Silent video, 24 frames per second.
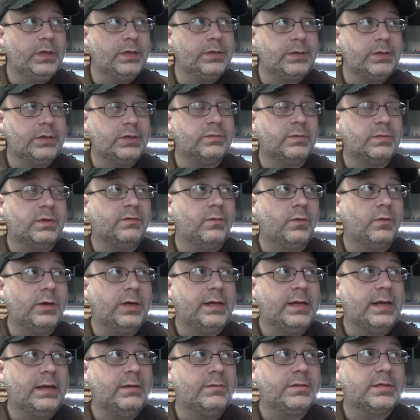Excuse me,
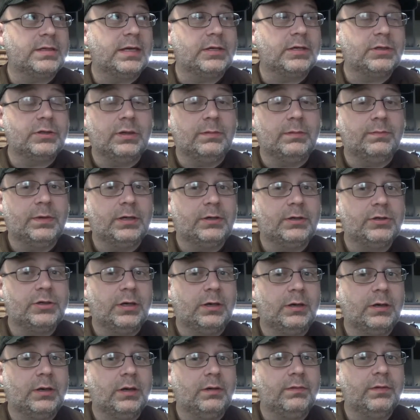40K was actually a big
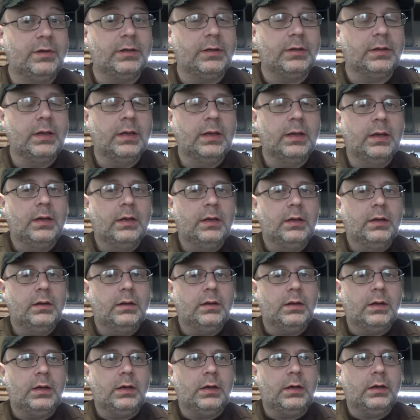chunk of it.
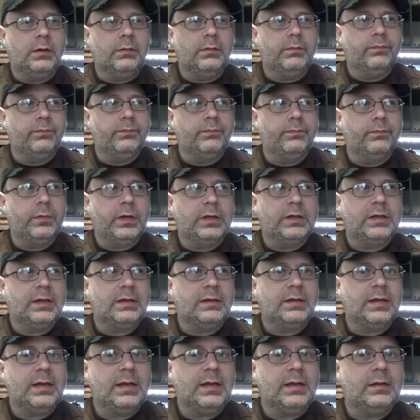I
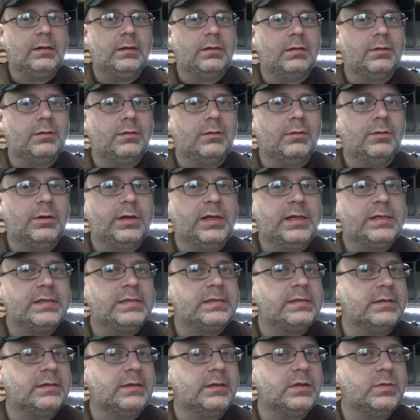think they had
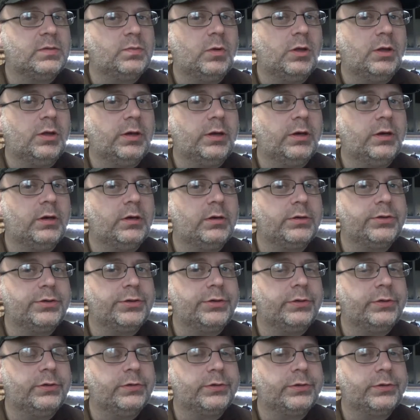36
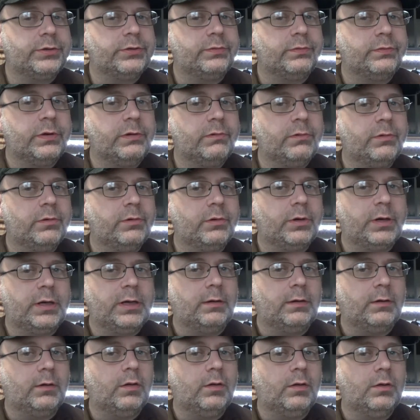players, so we were
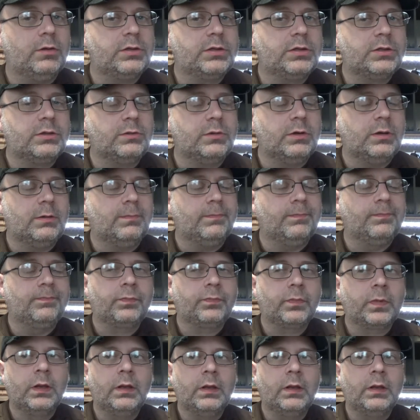getting close to them.